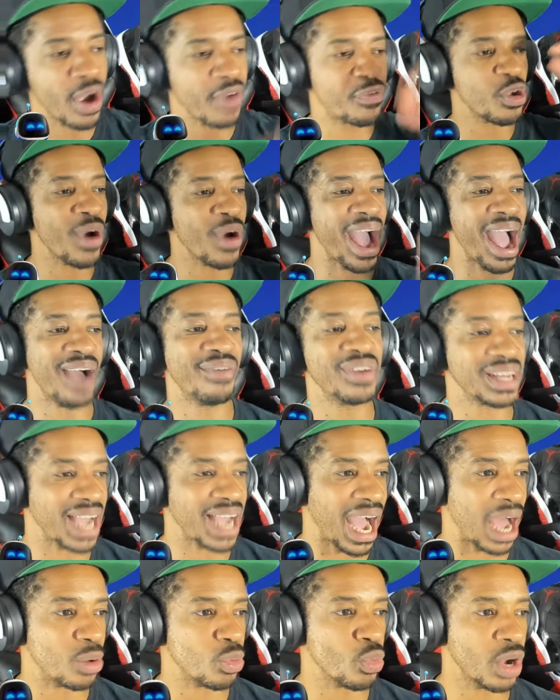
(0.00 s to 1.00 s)
If you haven't
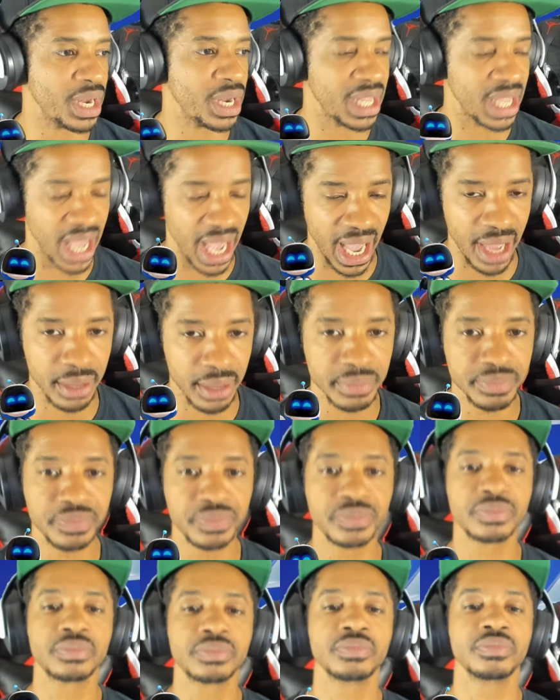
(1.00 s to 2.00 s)
gotten one yet,
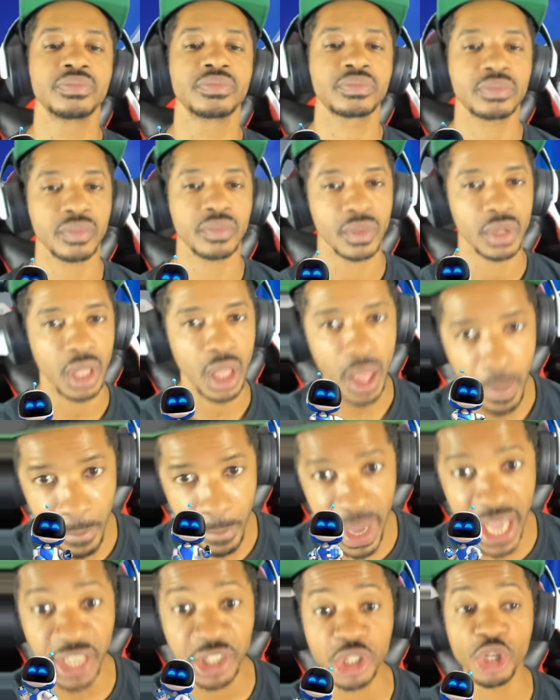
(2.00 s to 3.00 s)

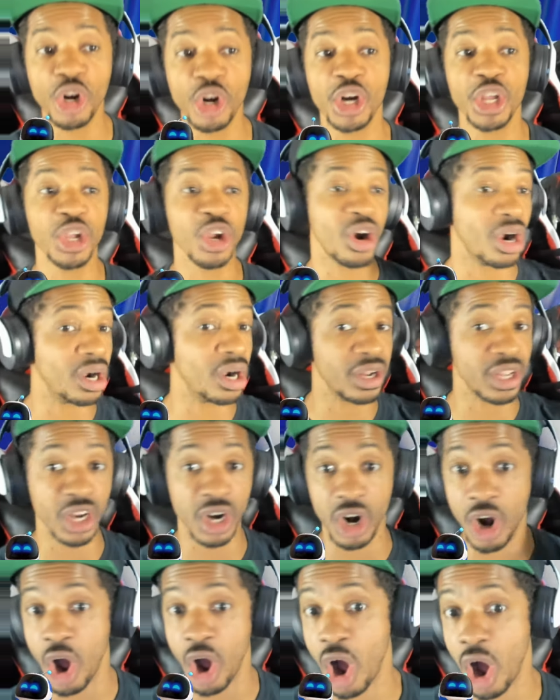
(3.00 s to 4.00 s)
Make sure you're
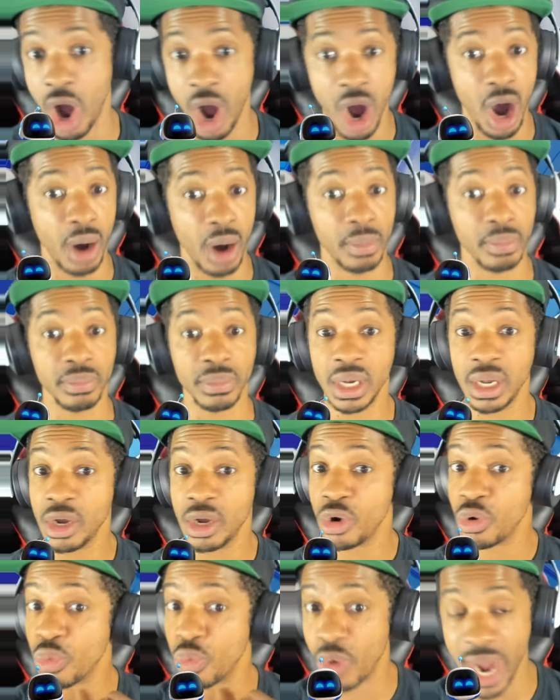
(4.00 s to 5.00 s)
you're um
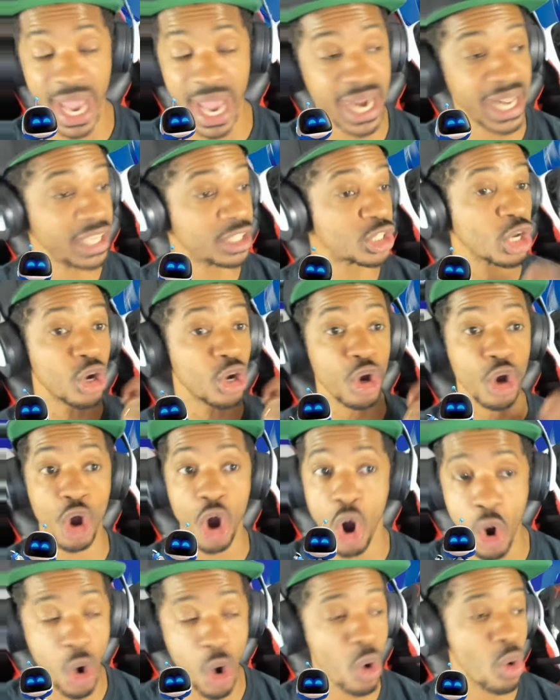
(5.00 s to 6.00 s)
ready to
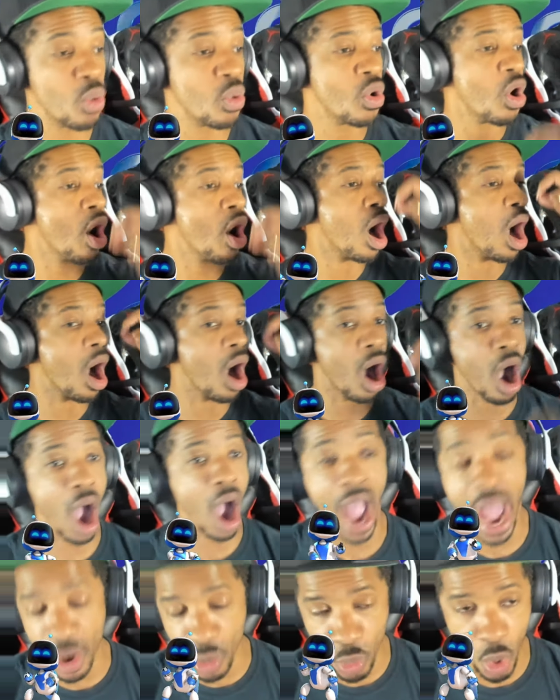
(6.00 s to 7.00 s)
go
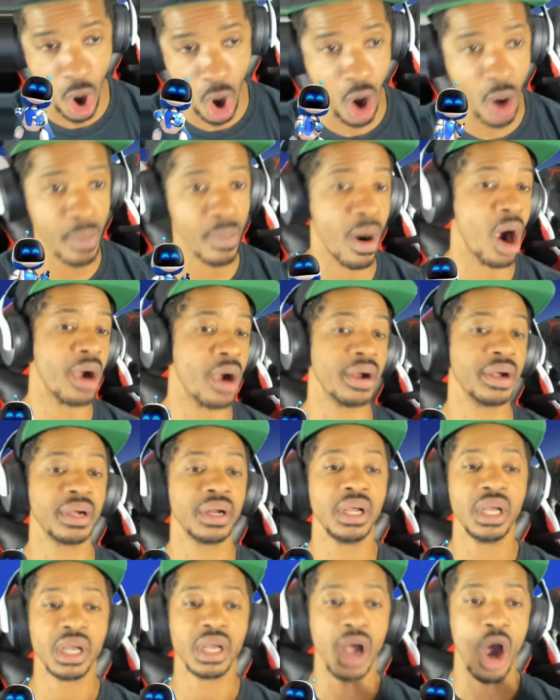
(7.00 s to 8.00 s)
at Walmart
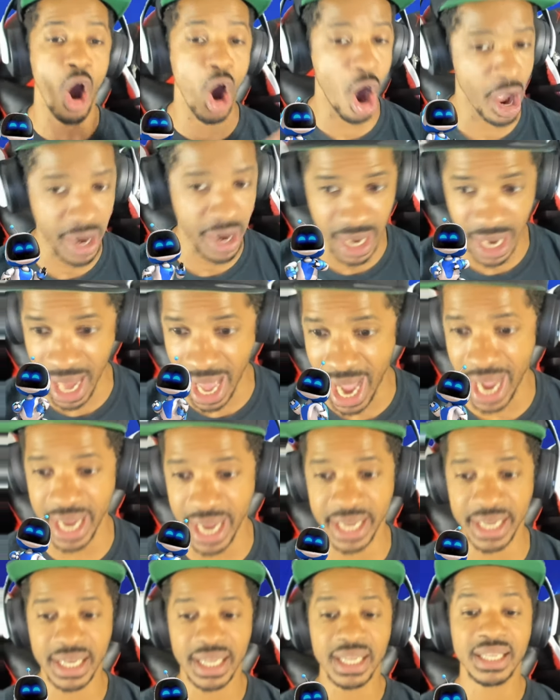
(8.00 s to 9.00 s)

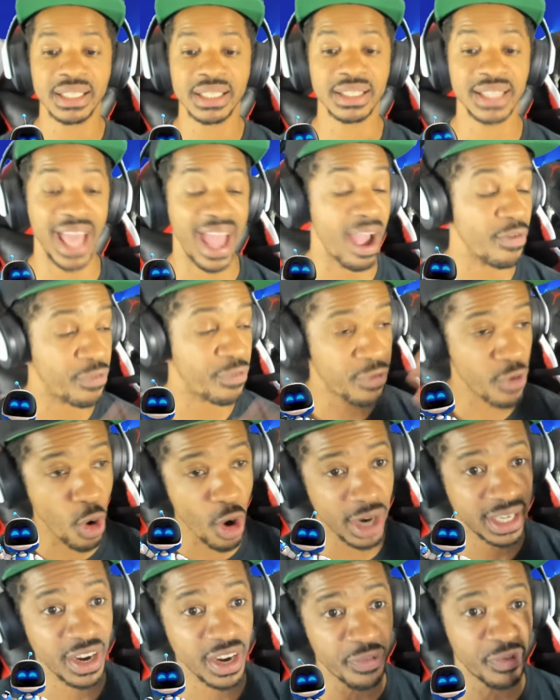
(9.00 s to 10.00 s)
online. They have
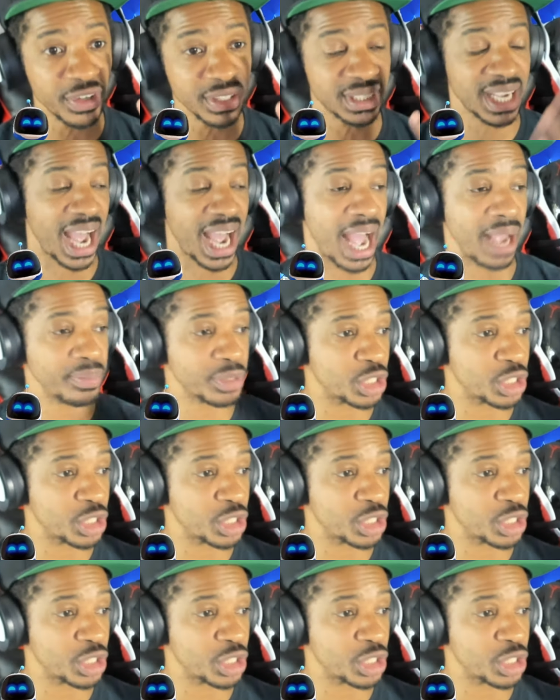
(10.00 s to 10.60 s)
four different times